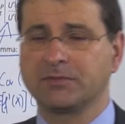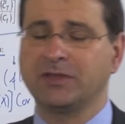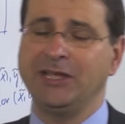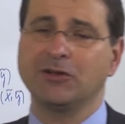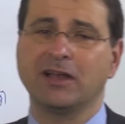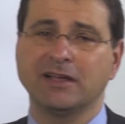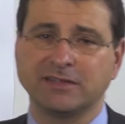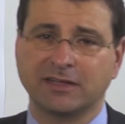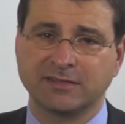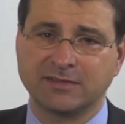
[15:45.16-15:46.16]

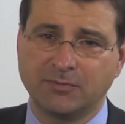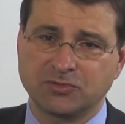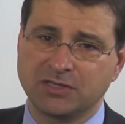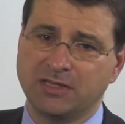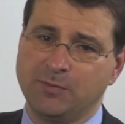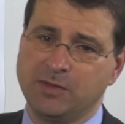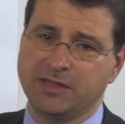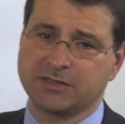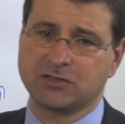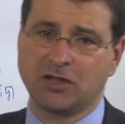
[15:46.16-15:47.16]
neoclassical assumption, namely
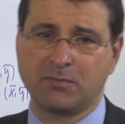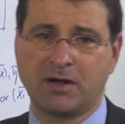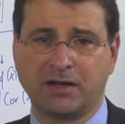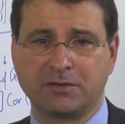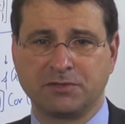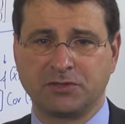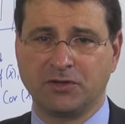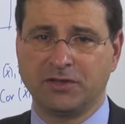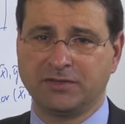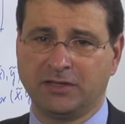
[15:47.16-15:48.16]
that stock market
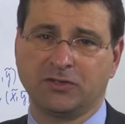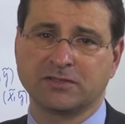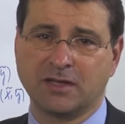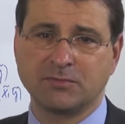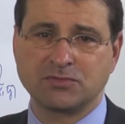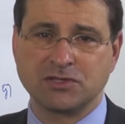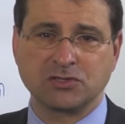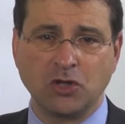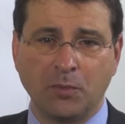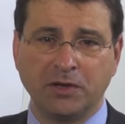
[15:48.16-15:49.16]
returns and consumption
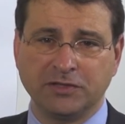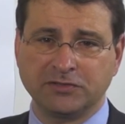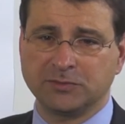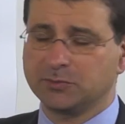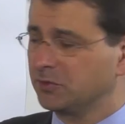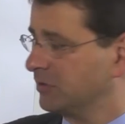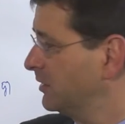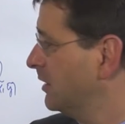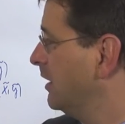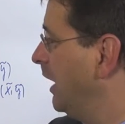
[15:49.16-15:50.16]
is normally distributed,
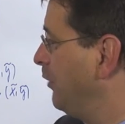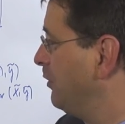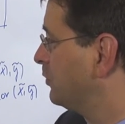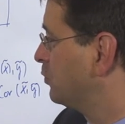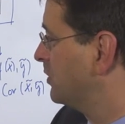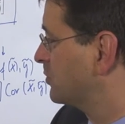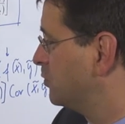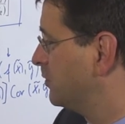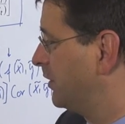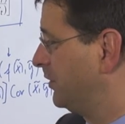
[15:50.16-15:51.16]
and we do
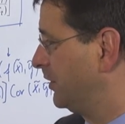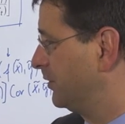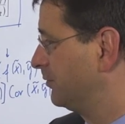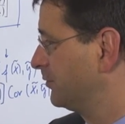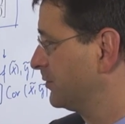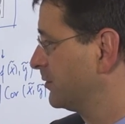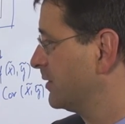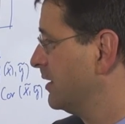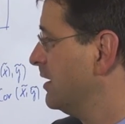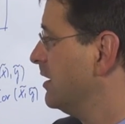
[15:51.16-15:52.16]
assume that here.
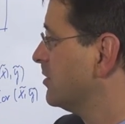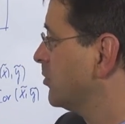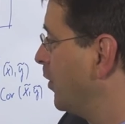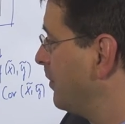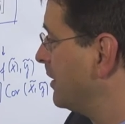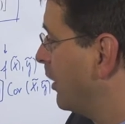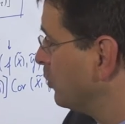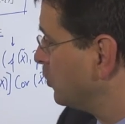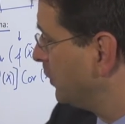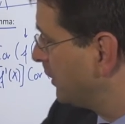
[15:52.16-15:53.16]
So what we are now
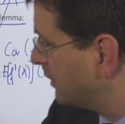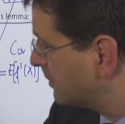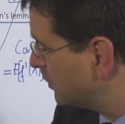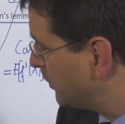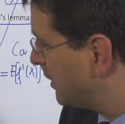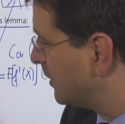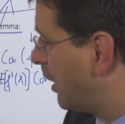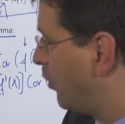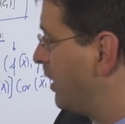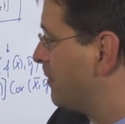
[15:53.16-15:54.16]
doing is, we are
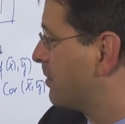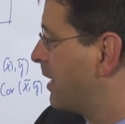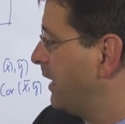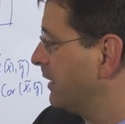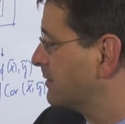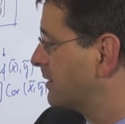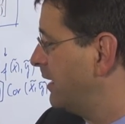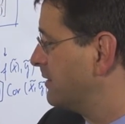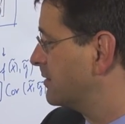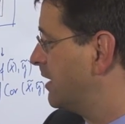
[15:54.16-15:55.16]
now applying
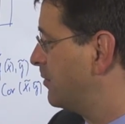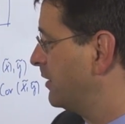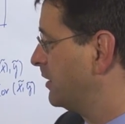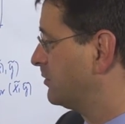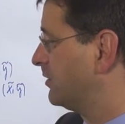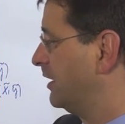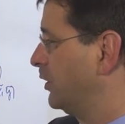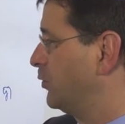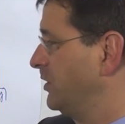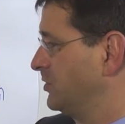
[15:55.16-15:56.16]
Stein's lemma here to that
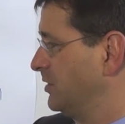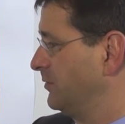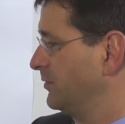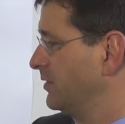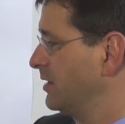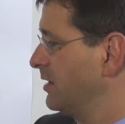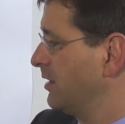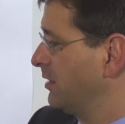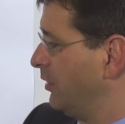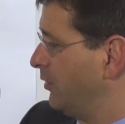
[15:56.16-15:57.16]
equation.
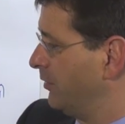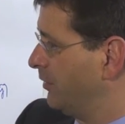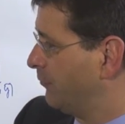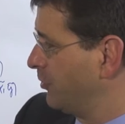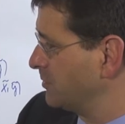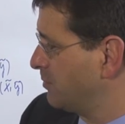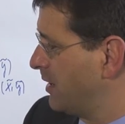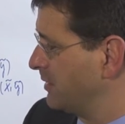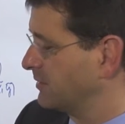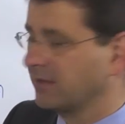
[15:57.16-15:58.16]
Now, the first
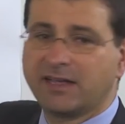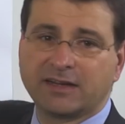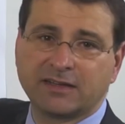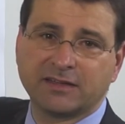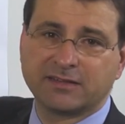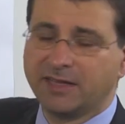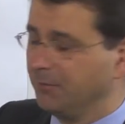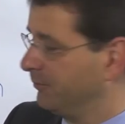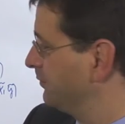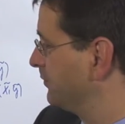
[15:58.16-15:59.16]
part is exactly the same.
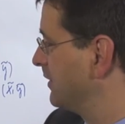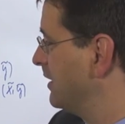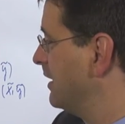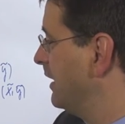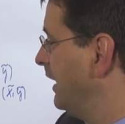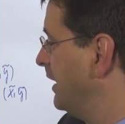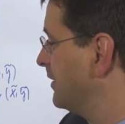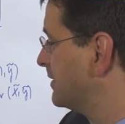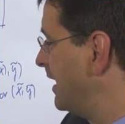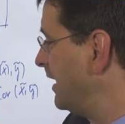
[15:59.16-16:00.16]
In
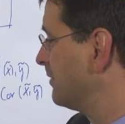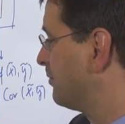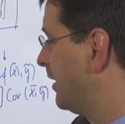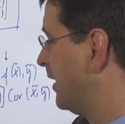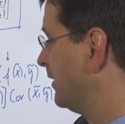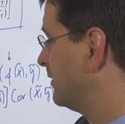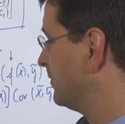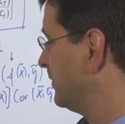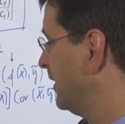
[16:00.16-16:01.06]
the second part,